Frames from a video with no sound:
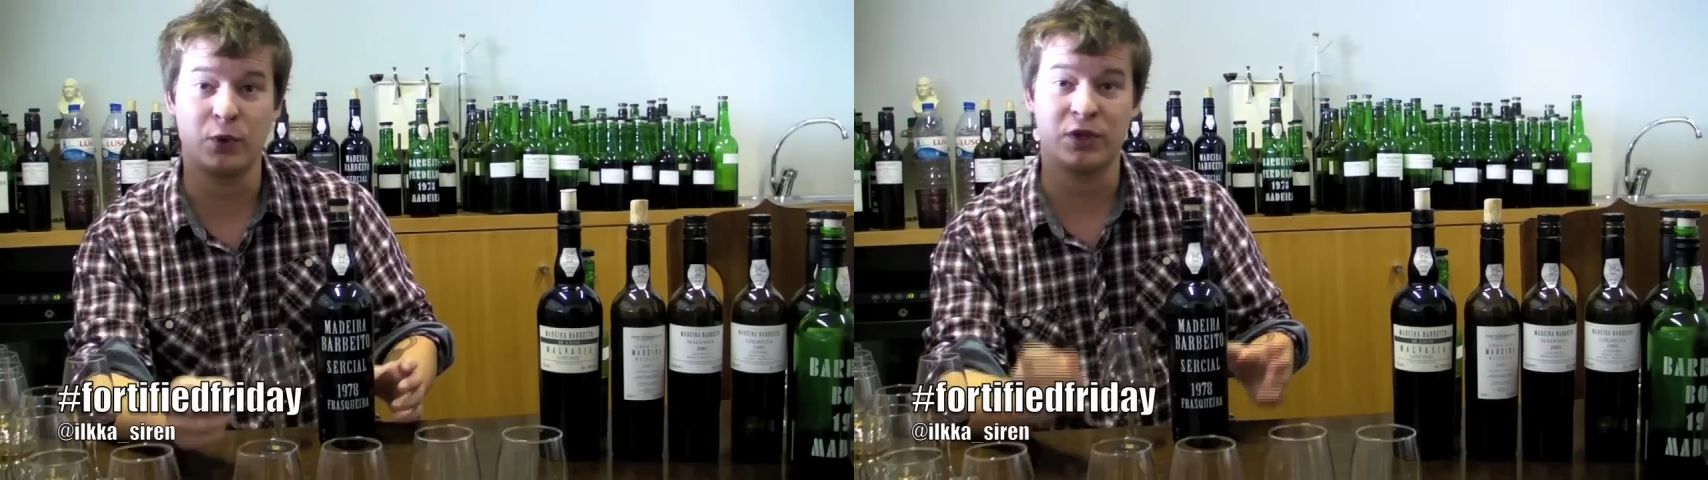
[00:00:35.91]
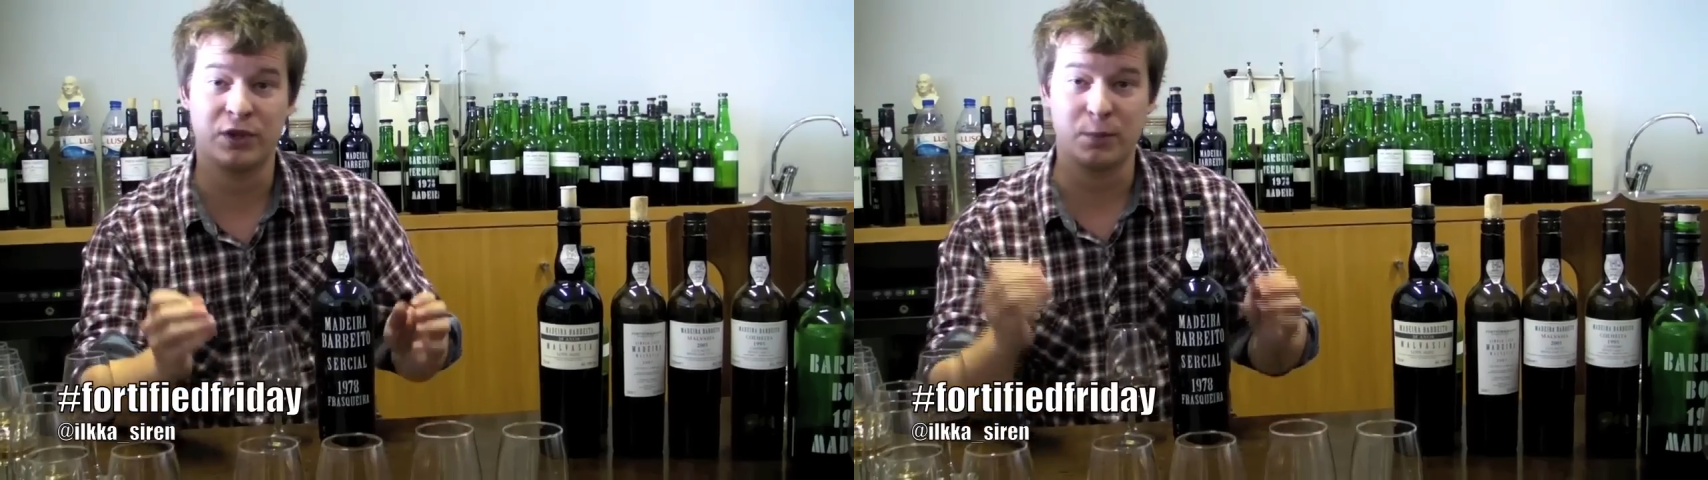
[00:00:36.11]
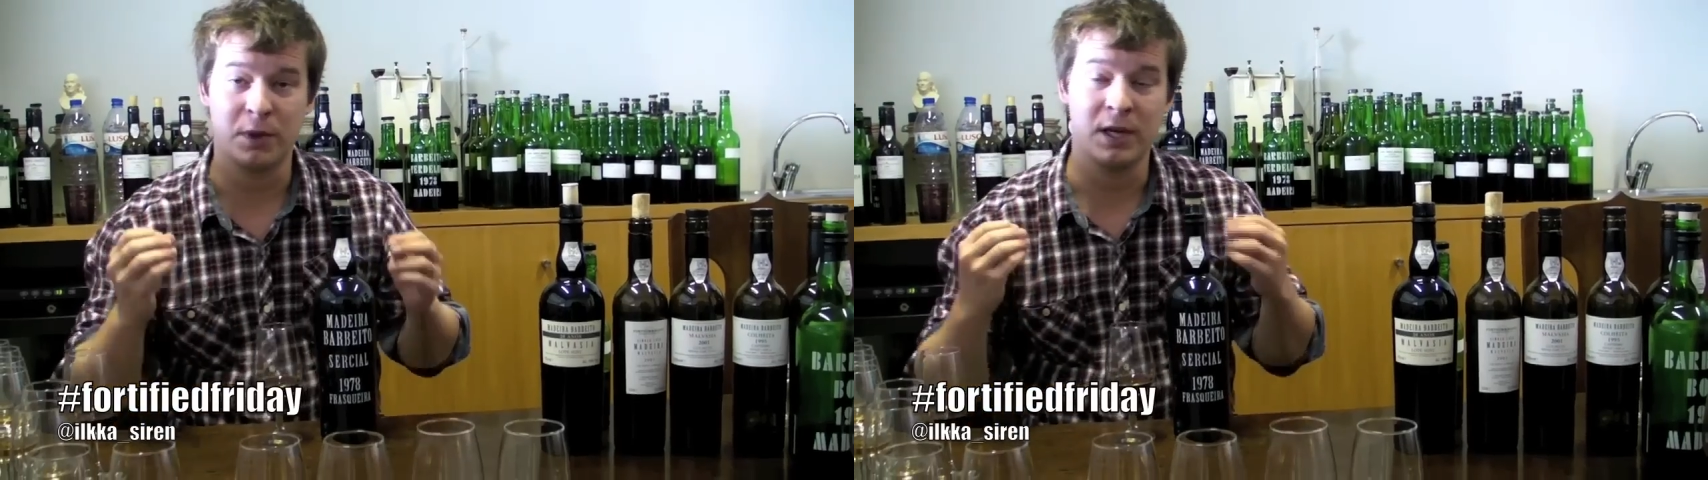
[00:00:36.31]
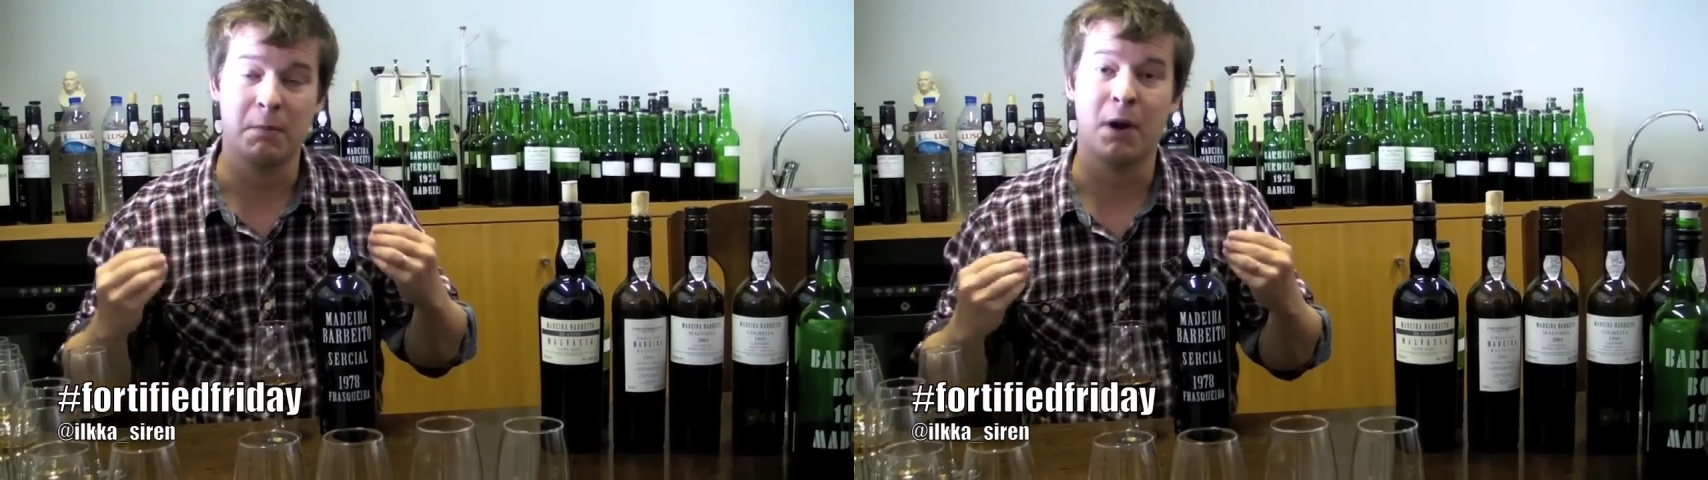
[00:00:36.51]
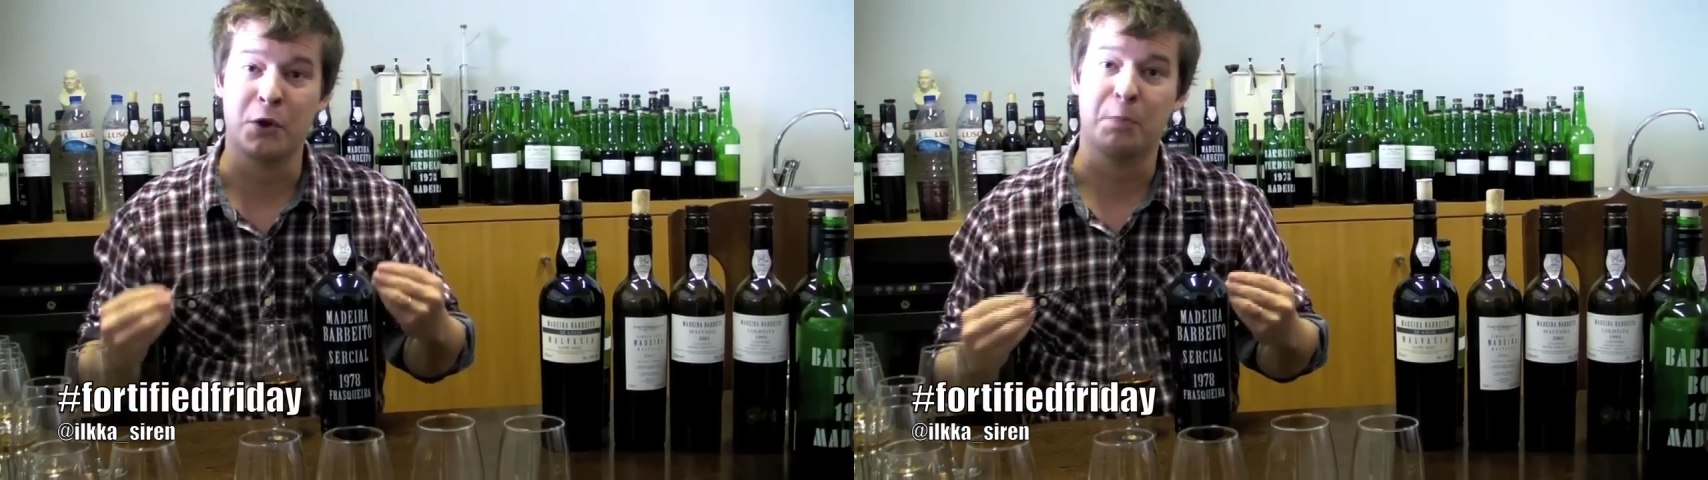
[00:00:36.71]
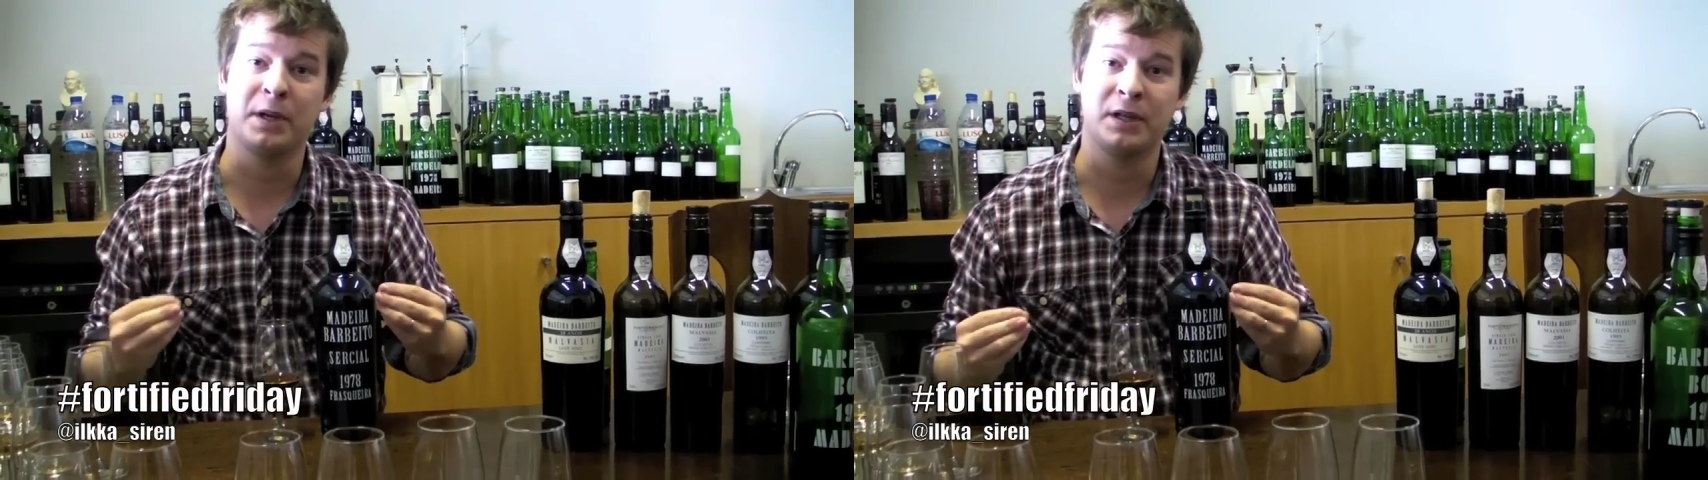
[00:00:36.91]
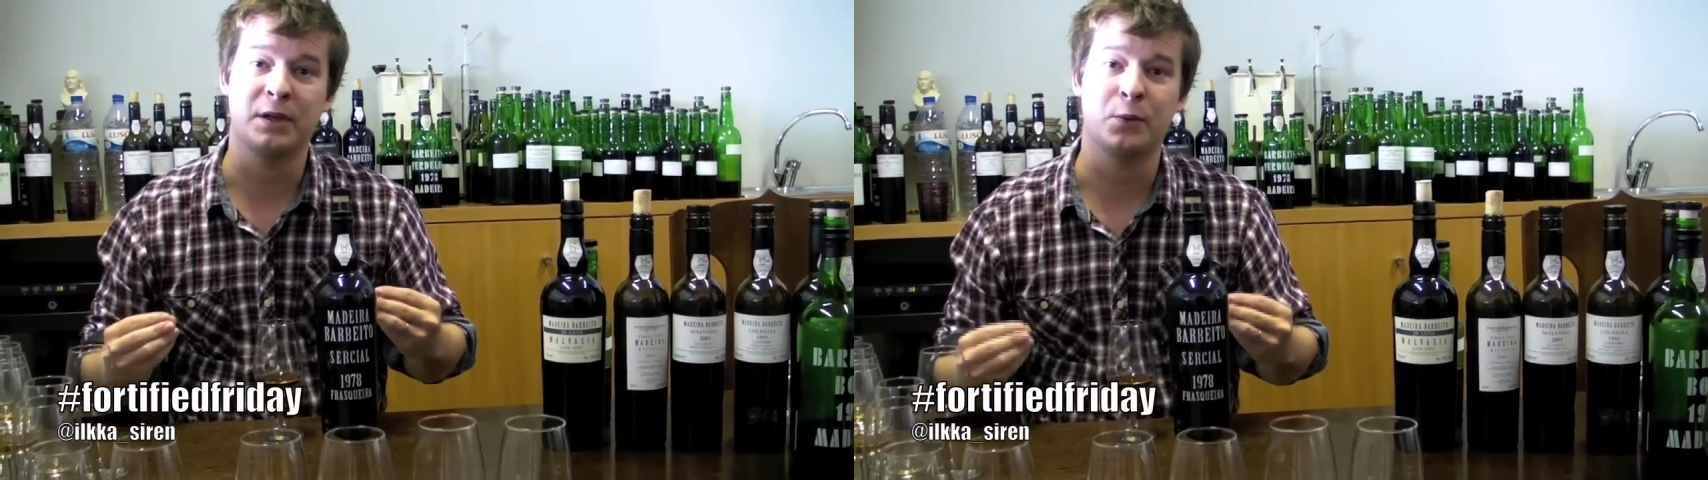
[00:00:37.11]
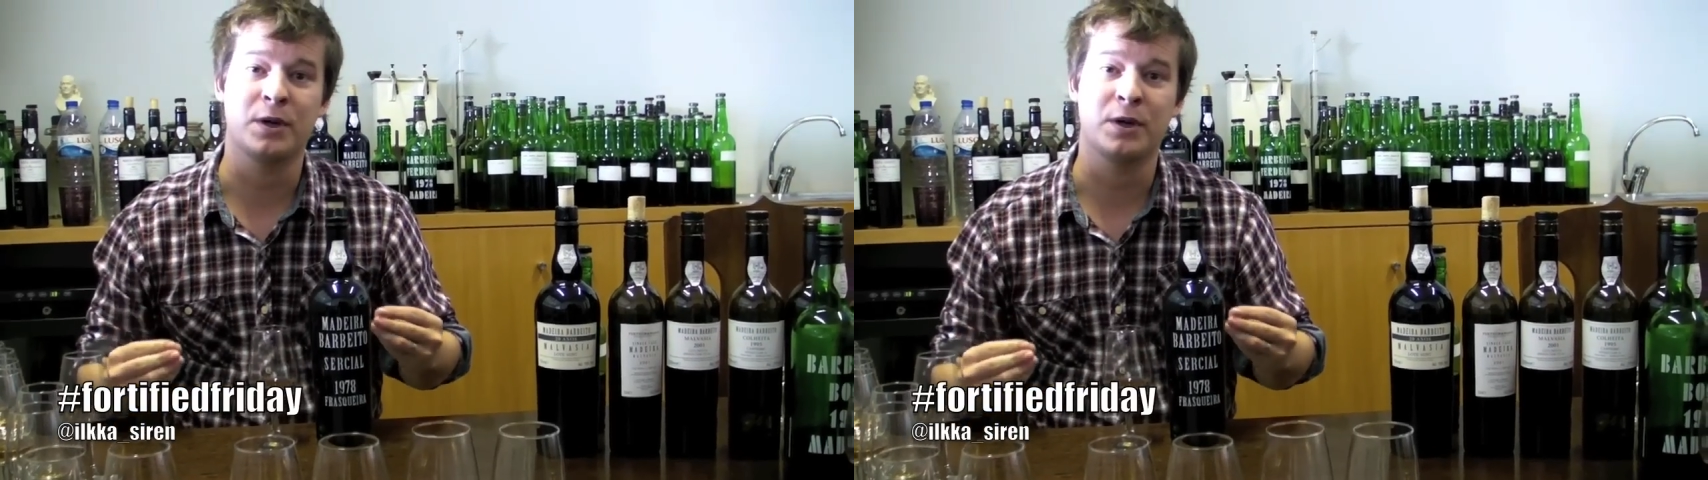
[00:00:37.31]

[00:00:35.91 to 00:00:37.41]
which in my opinion